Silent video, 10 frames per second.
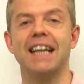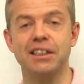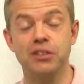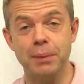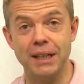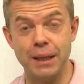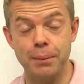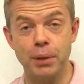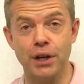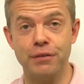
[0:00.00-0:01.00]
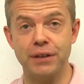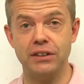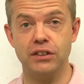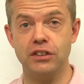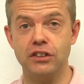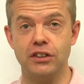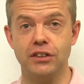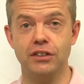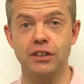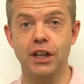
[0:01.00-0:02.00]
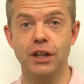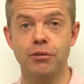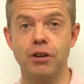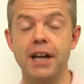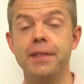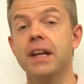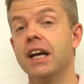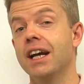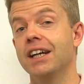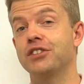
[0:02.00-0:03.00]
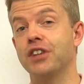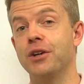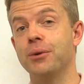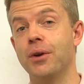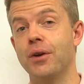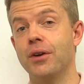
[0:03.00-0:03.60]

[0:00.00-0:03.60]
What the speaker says: getting to making perfect decisions, right? So